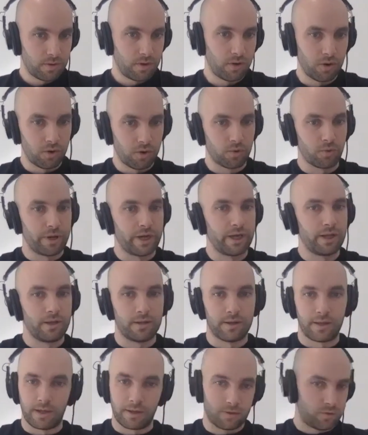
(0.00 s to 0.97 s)
already,
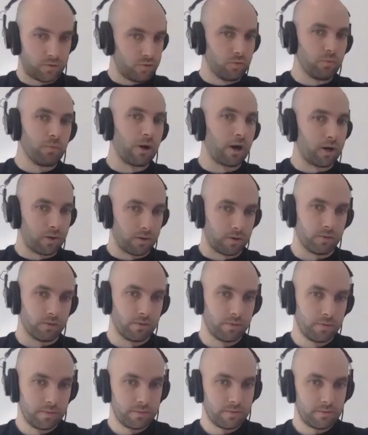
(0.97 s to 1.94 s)
like tomorrow,
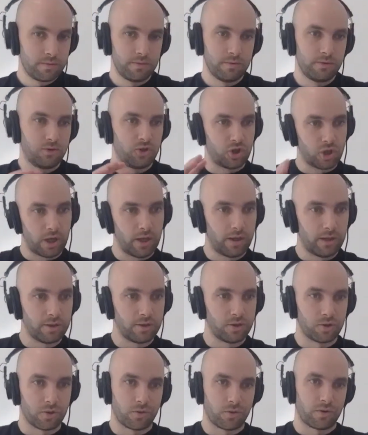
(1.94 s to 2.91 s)

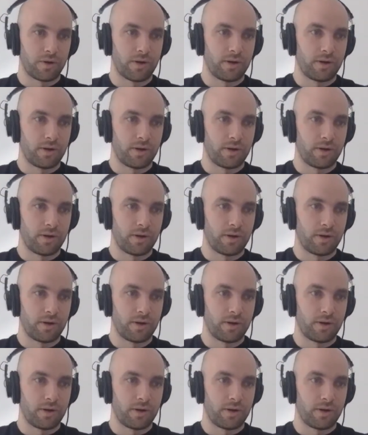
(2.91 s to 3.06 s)
change or